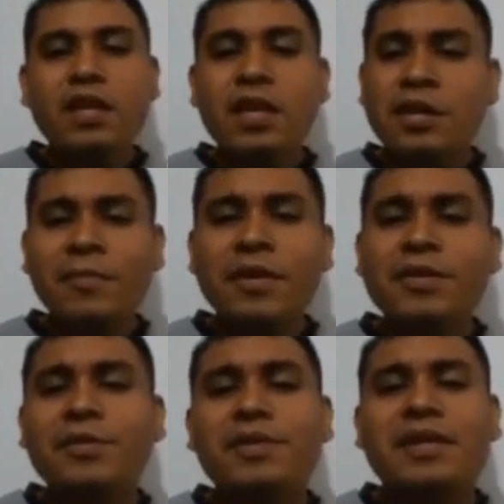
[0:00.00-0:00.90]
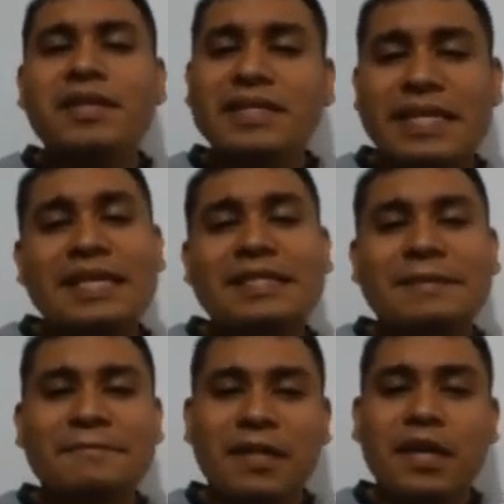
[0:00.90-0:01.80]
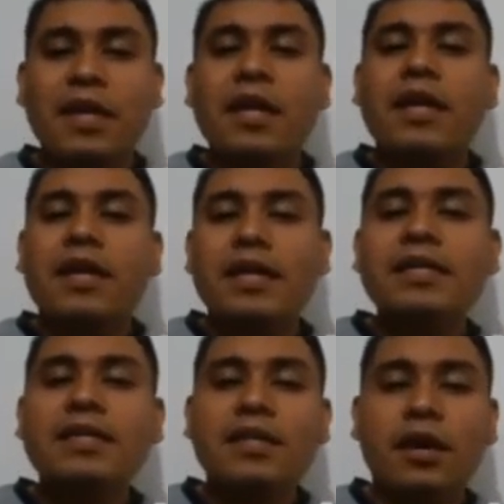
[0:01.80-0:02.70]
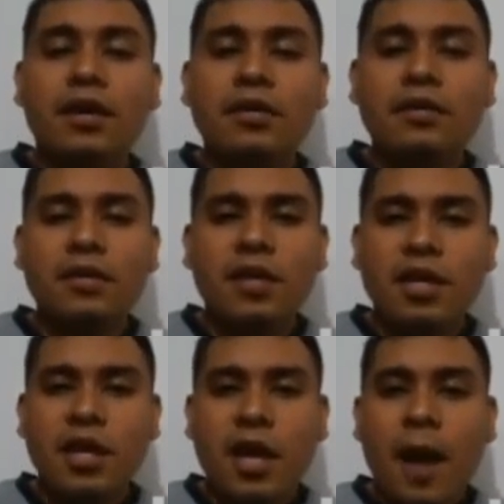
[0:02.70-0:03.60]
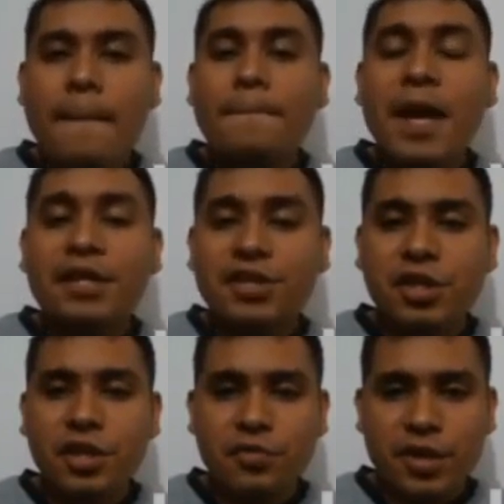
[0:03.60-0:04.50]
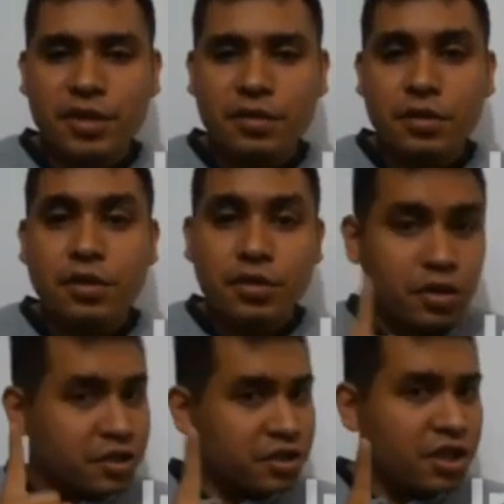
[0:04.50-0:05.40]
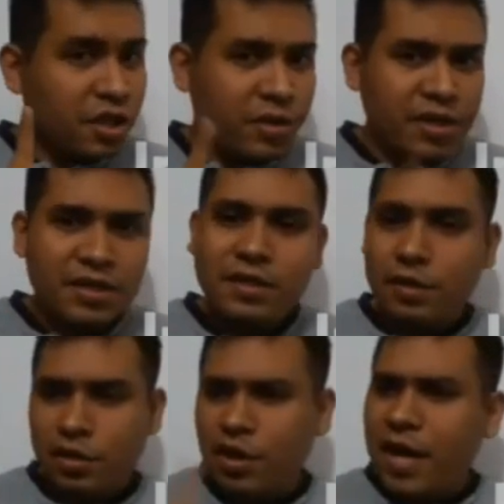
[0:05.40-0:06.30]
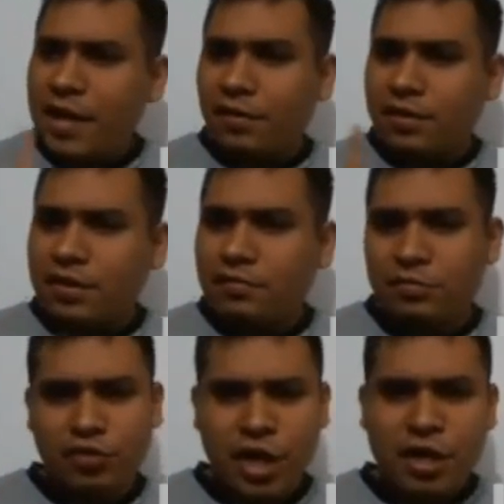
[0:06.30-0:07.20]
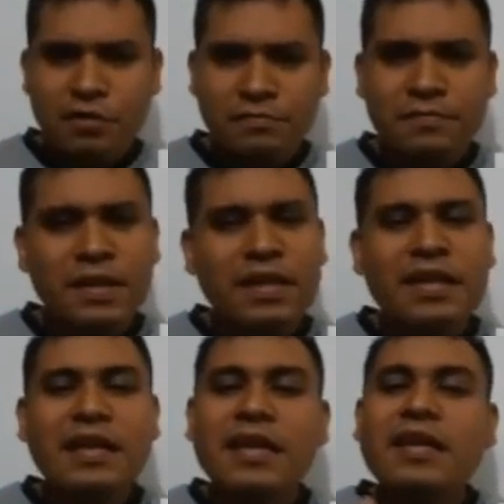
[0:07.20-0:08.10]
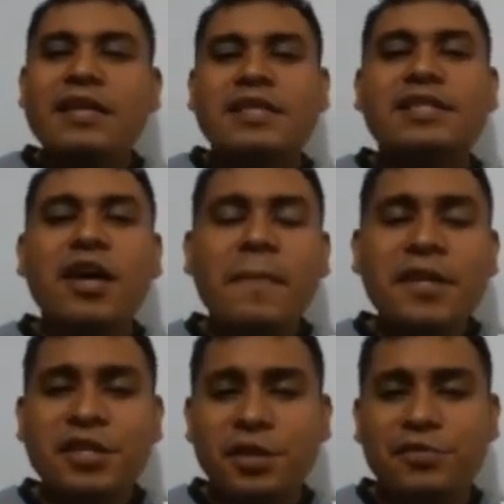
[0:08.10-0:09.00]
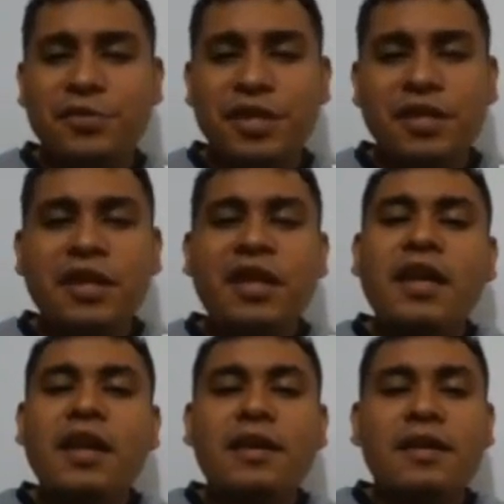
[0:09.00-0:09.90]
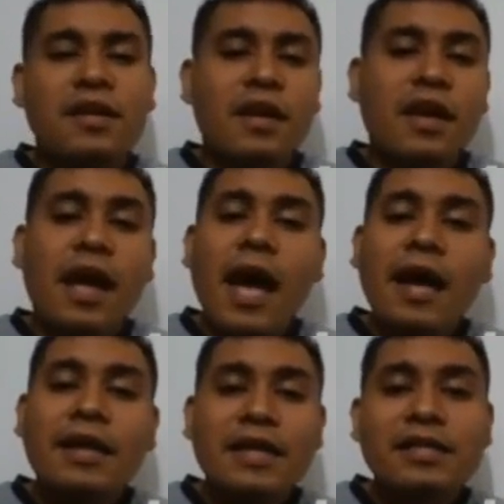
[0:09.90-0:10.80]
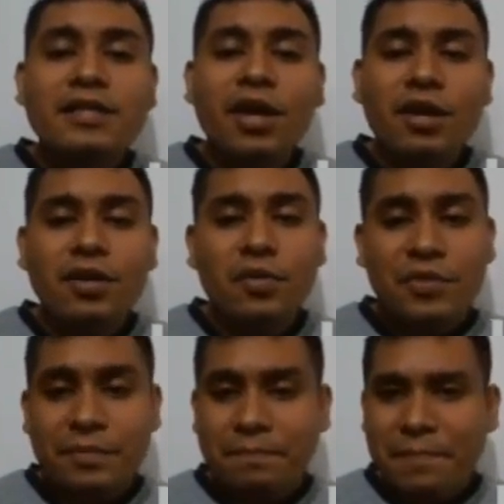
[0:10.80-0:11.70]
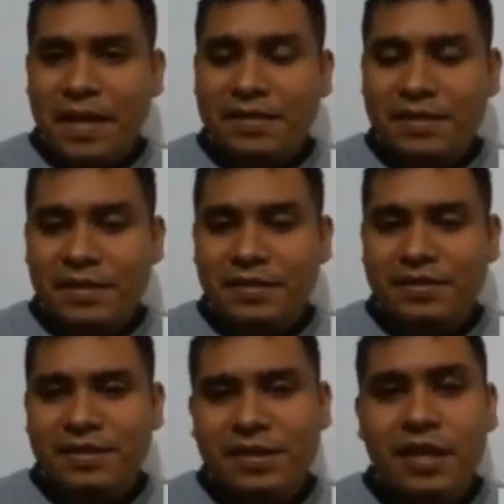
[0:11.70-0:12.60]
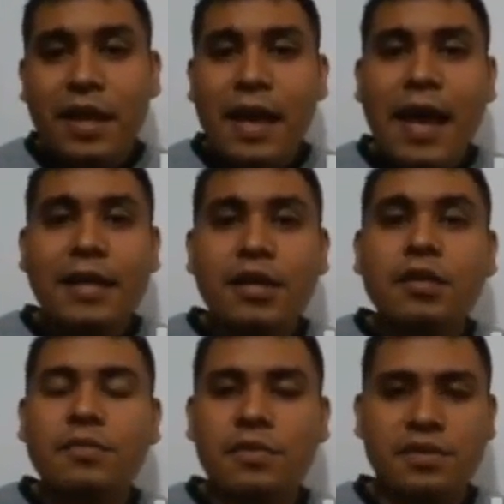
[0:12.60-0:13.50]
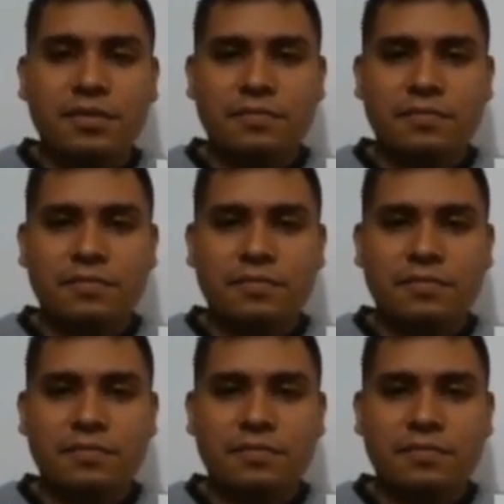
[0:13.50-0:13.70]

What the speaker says: Number 2, it says, is done by children. Just children, not adults. Okay? It's done by children. And it's done with pencils and notebooks.